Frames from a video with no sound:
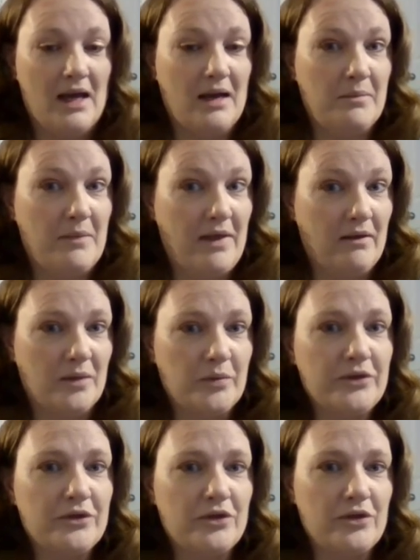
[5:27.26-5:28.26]
Um, the
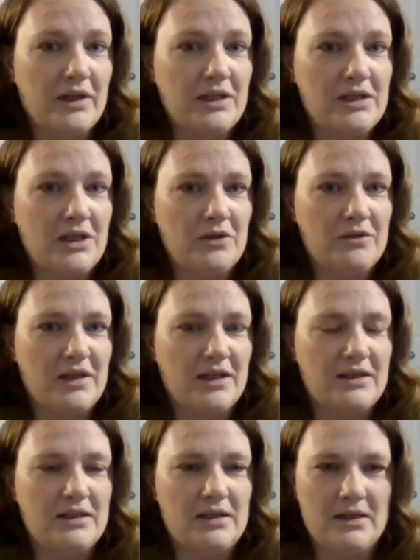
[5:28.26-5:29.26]
liberals are trying to use
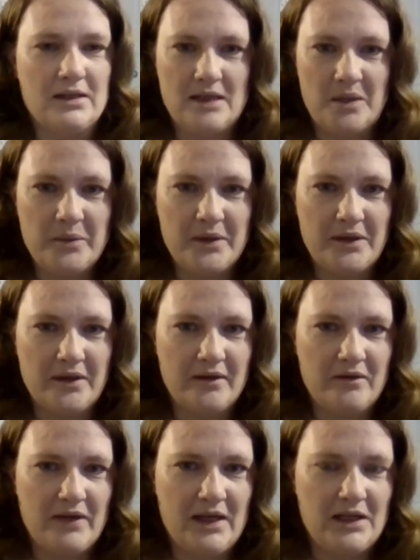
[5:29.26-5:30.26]
this to the same political
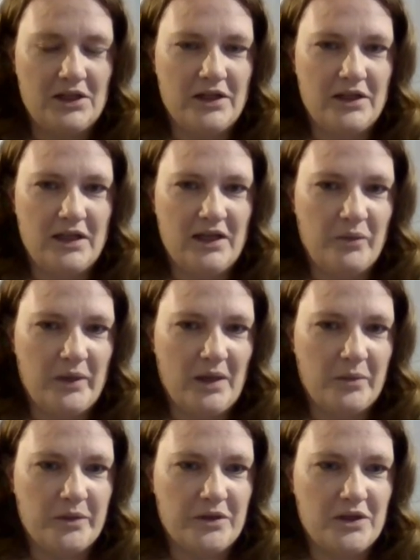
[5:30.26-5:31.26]
advantage that they've been
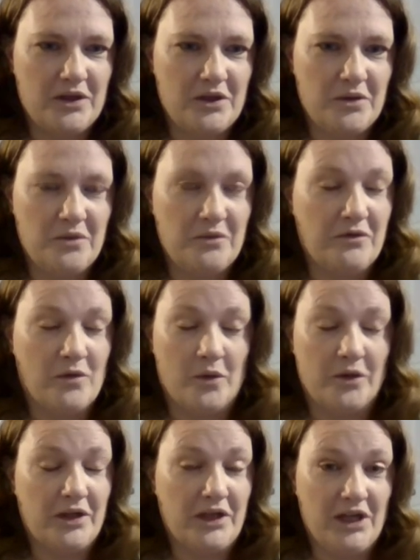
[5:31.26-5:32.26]
able to do
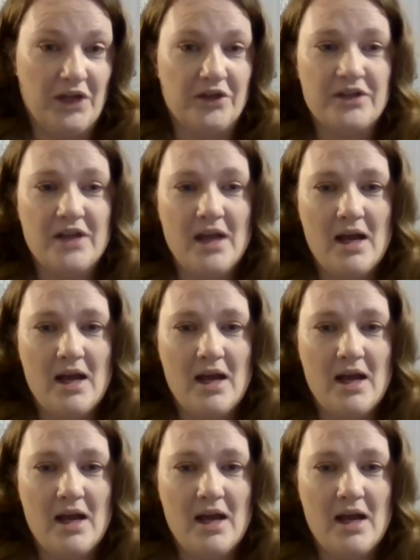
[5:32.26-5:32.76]
for years.